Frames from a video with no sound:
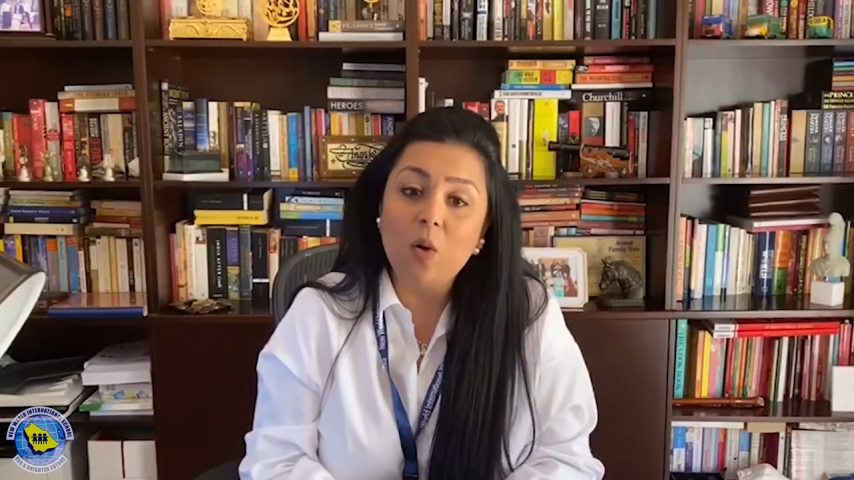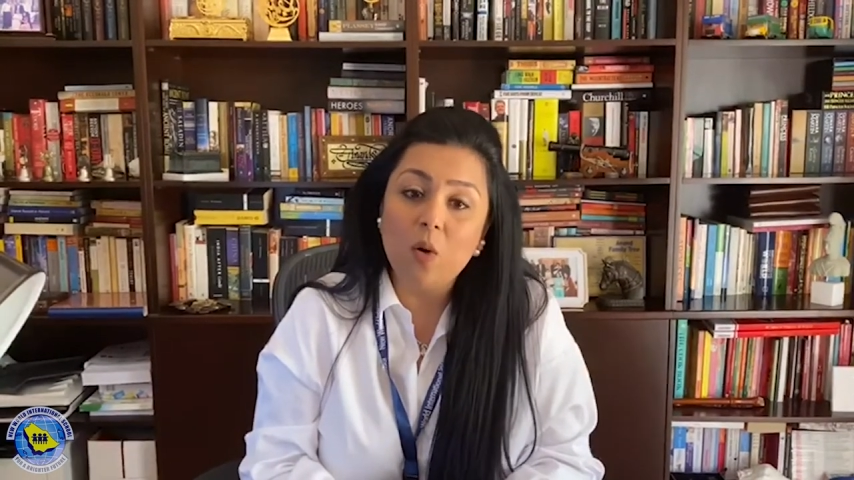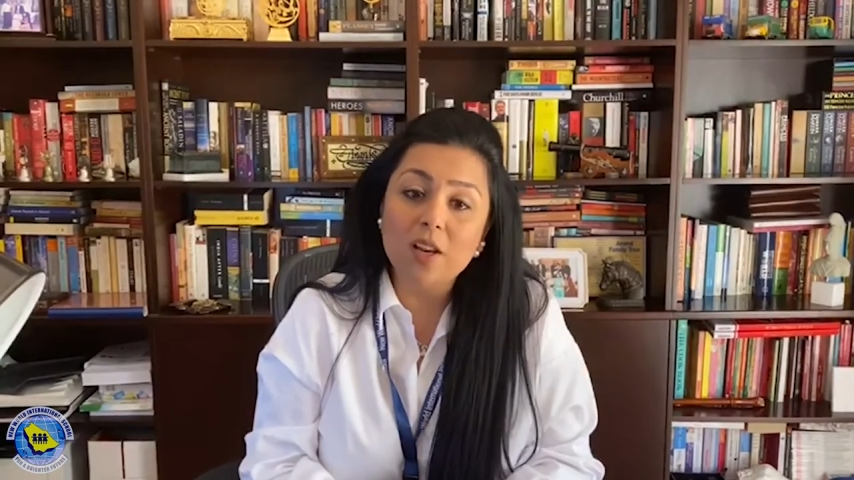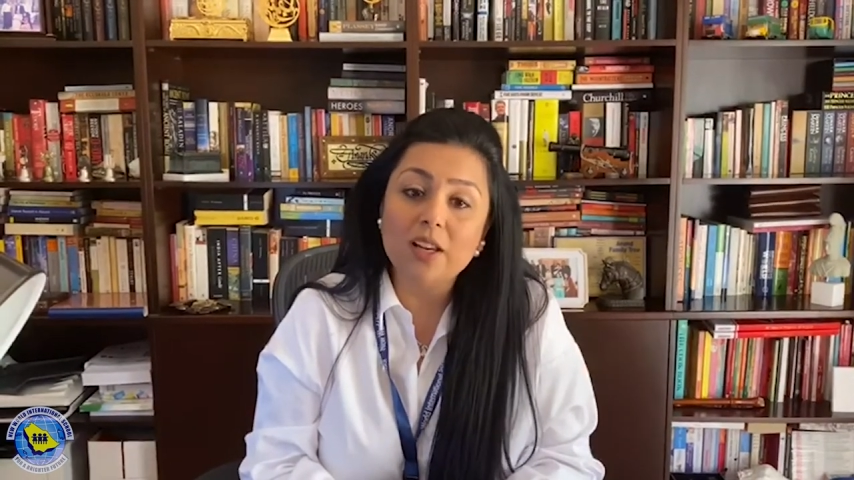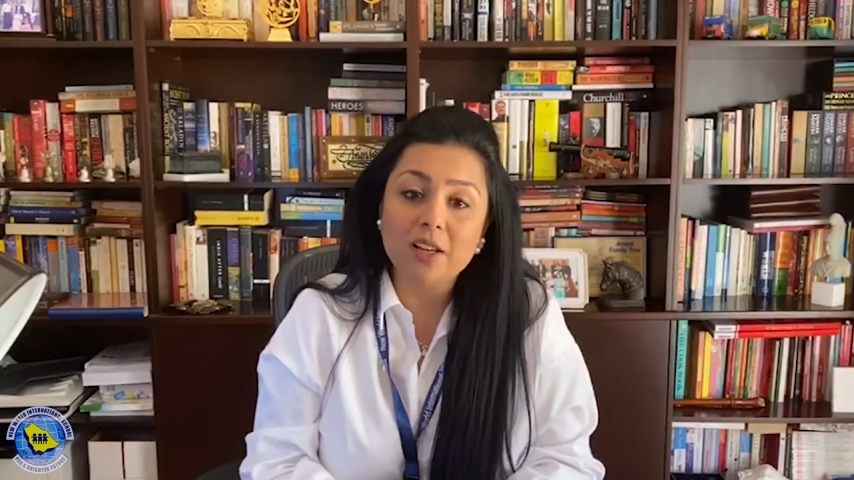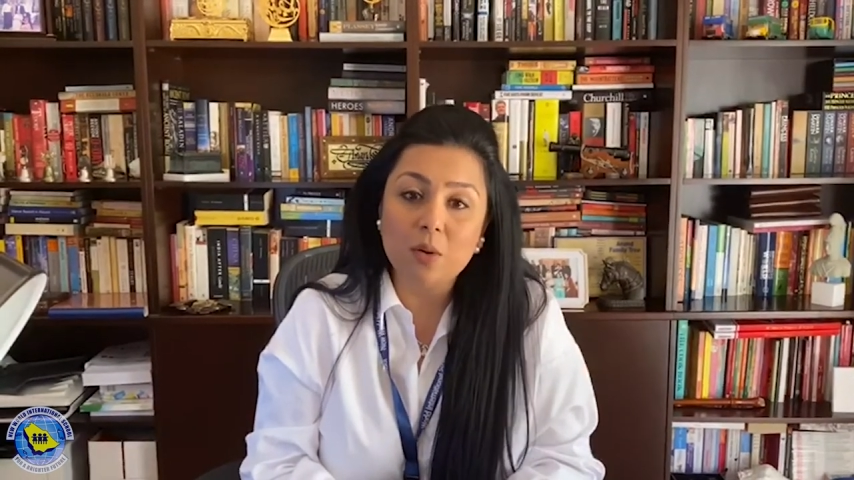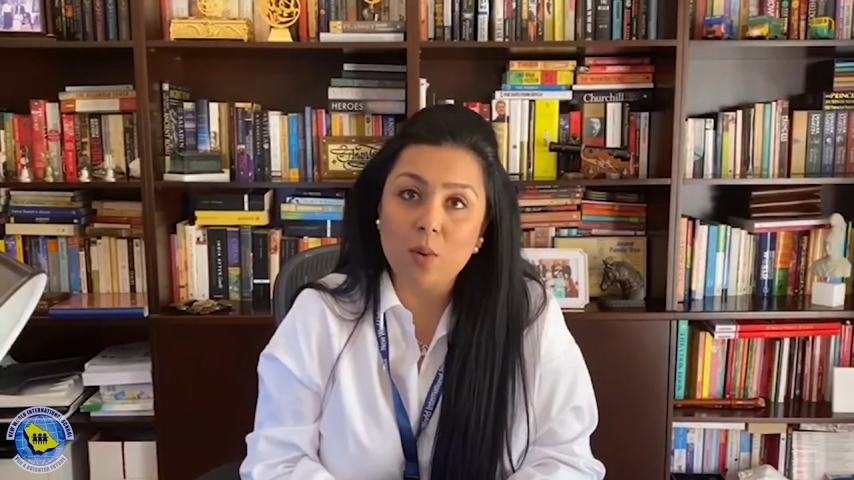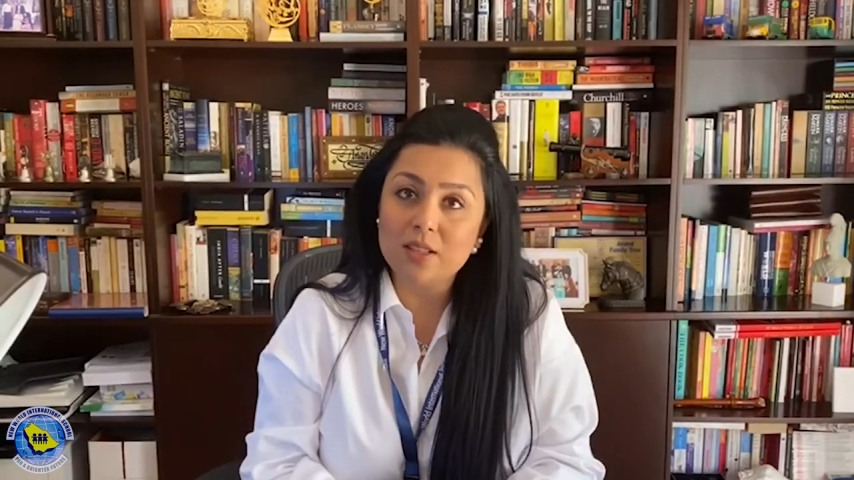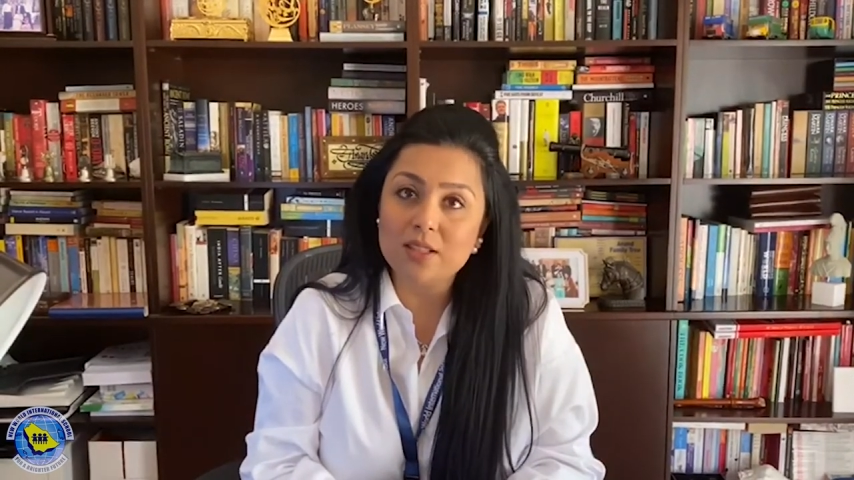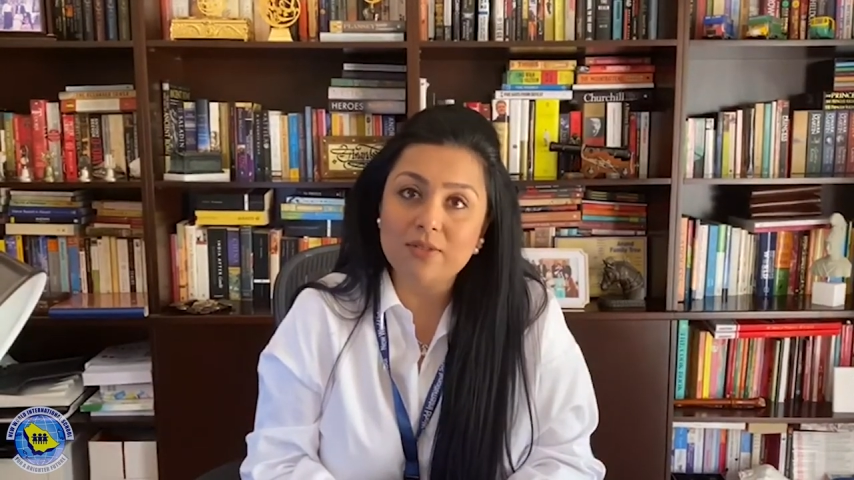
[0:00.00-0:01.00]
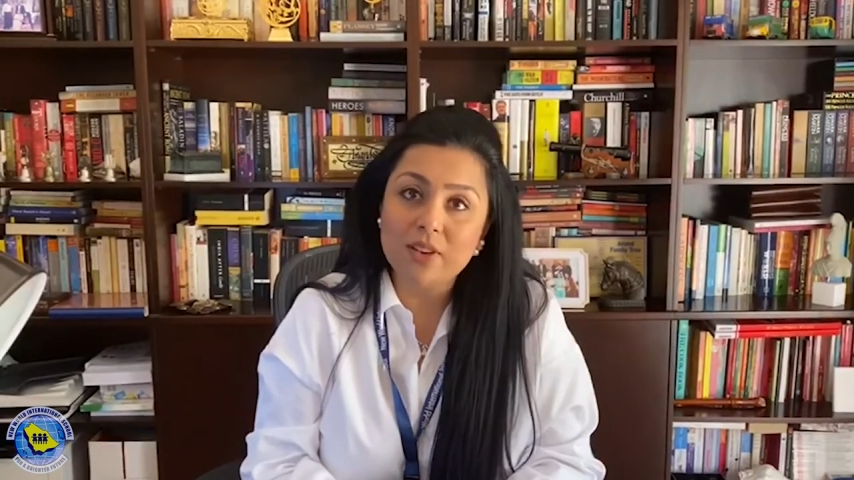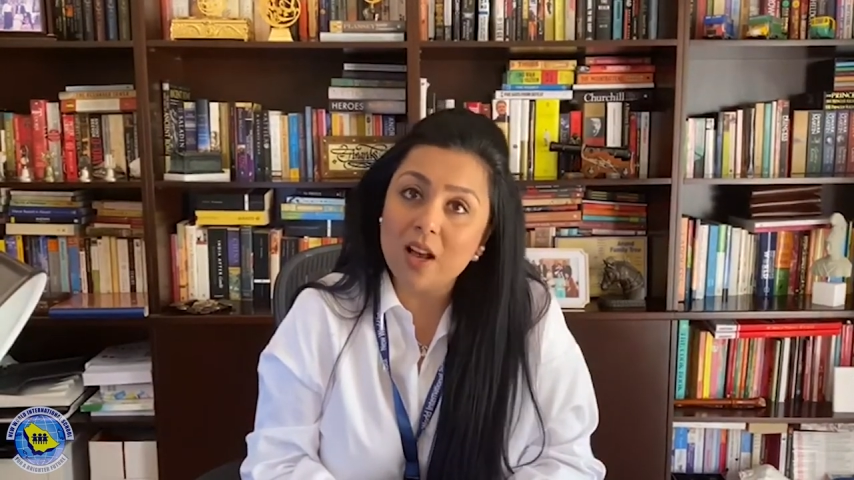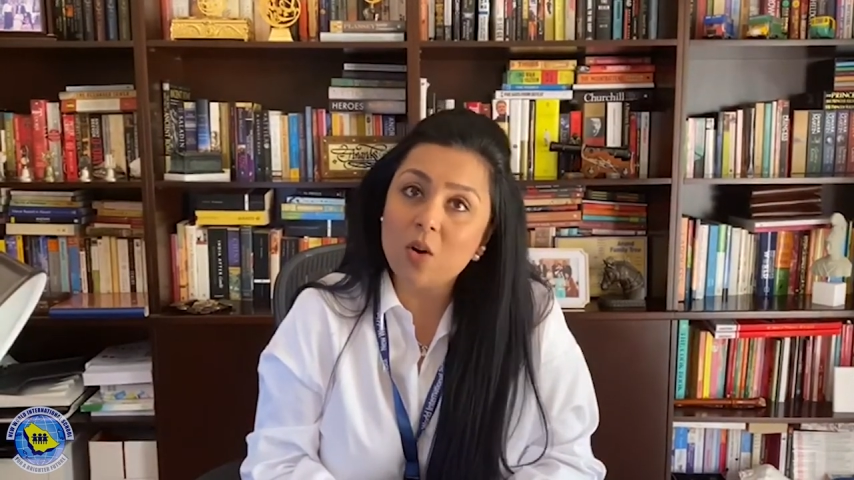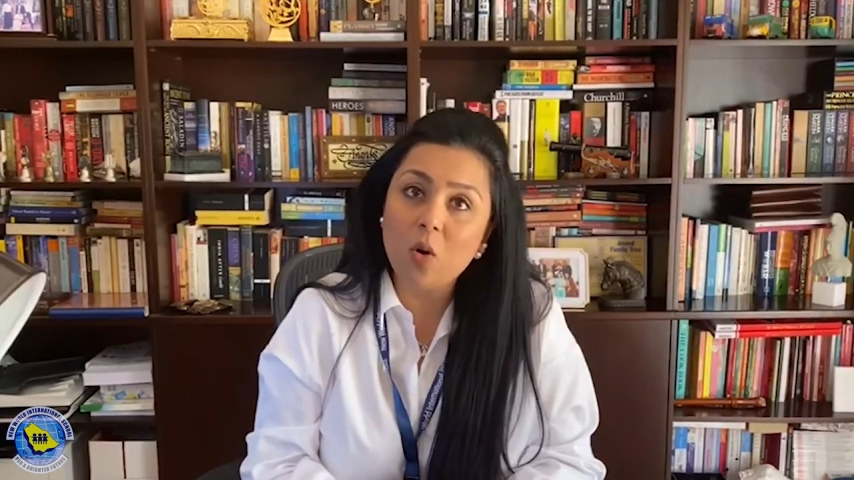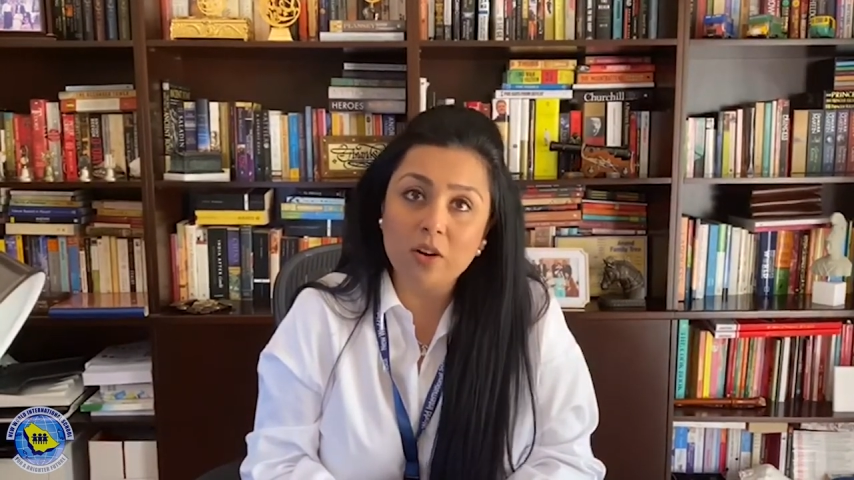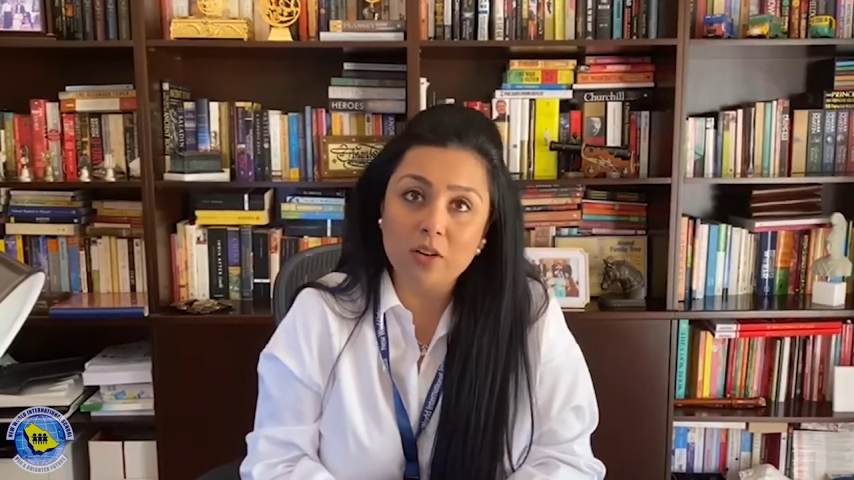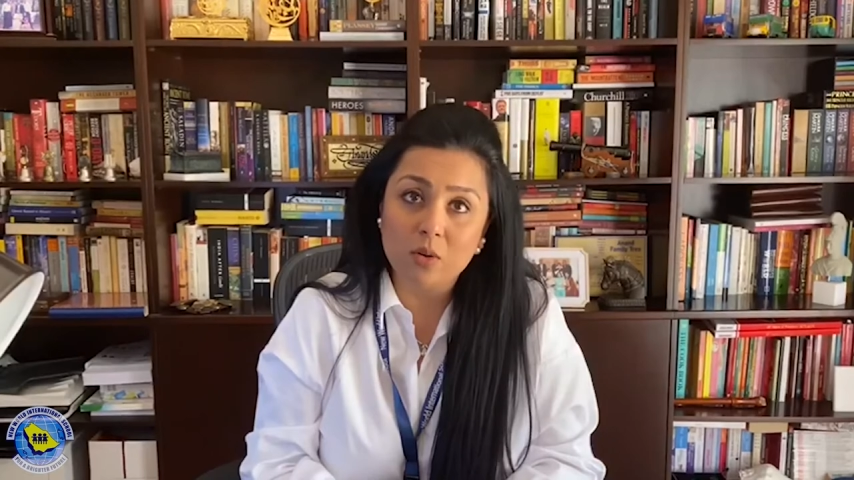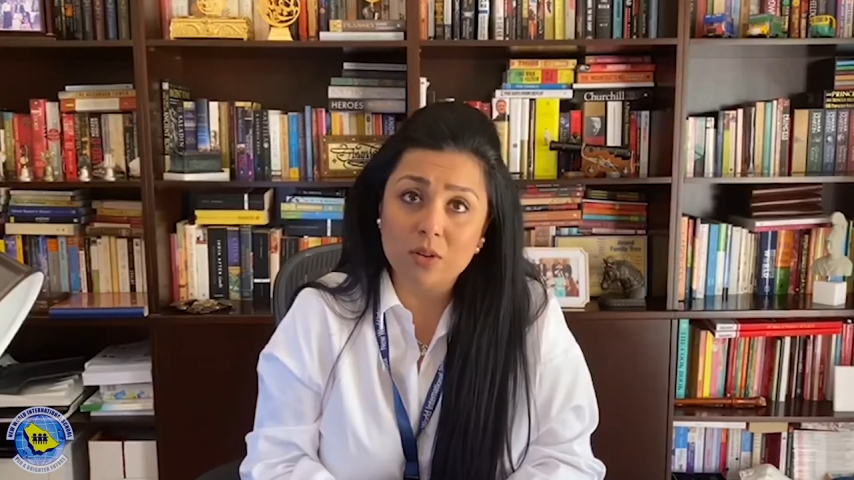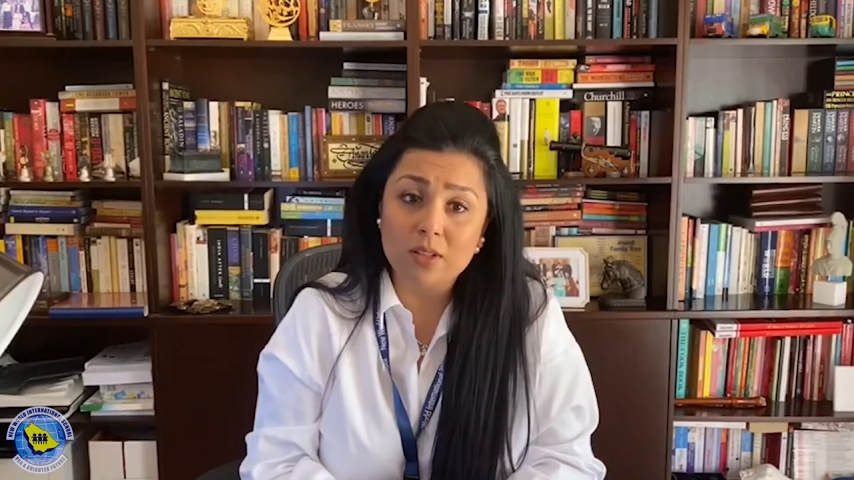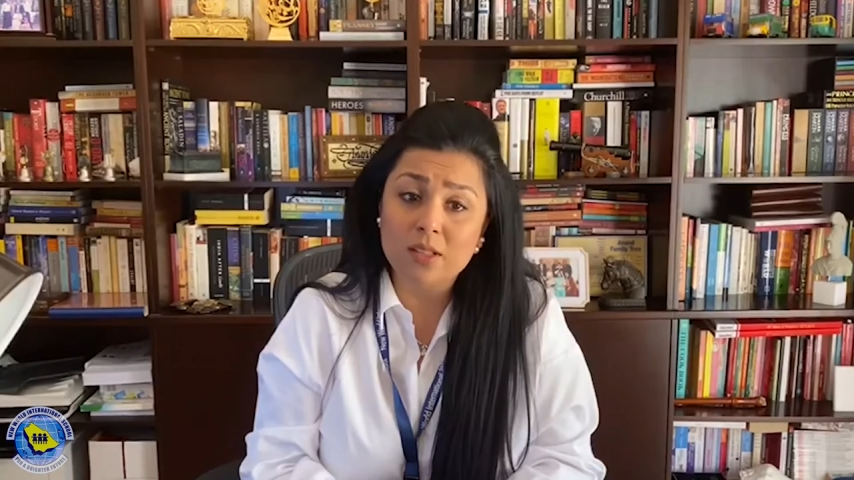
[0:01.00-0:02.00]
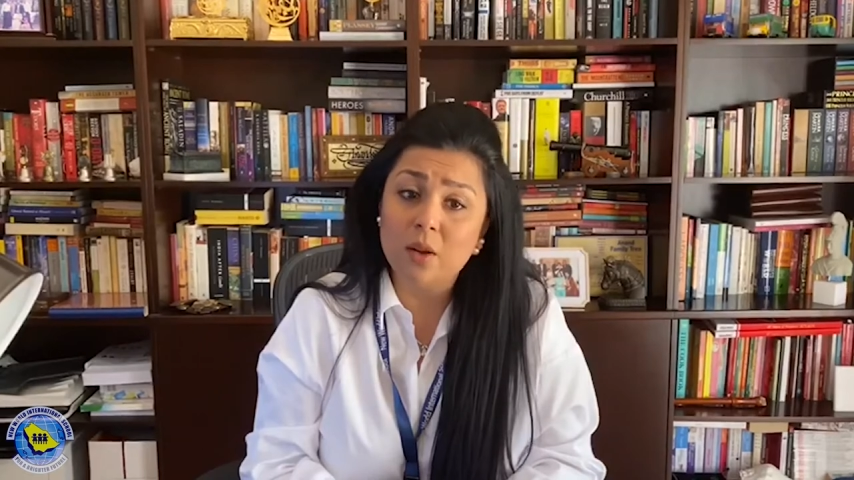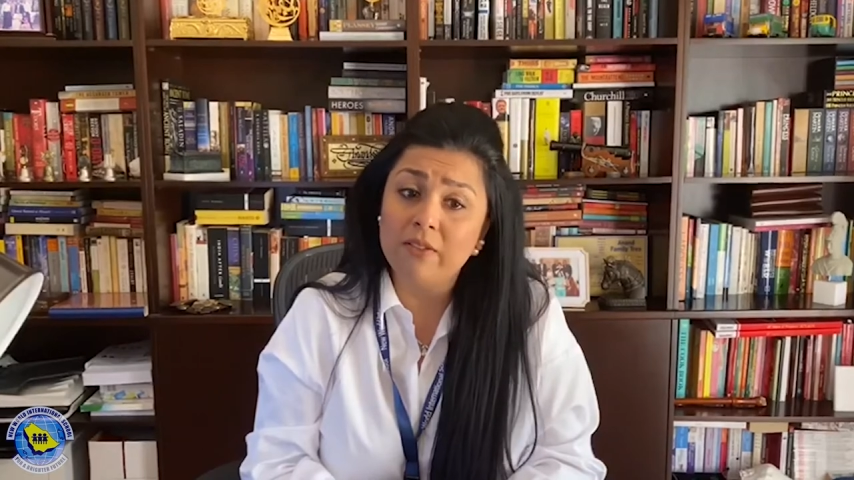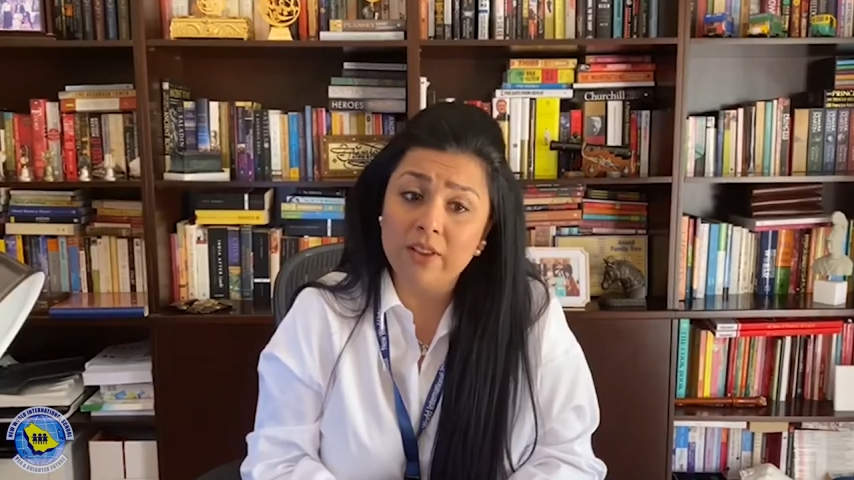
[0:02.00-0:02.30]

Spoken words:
all our little ones fill our corridors